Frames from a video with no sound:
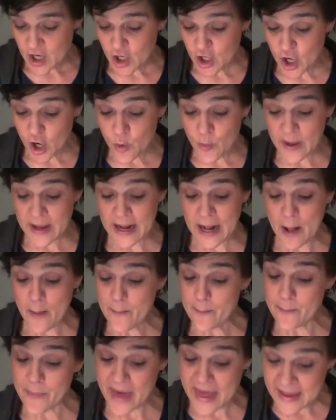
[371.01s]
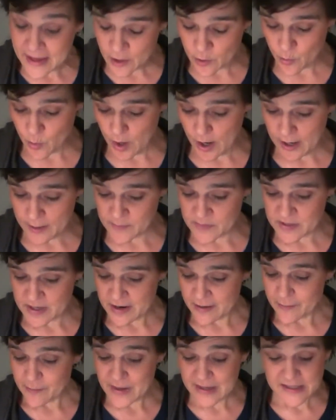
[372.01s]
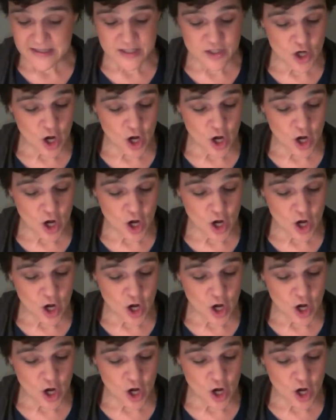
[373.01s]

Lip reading: Going bankrupt means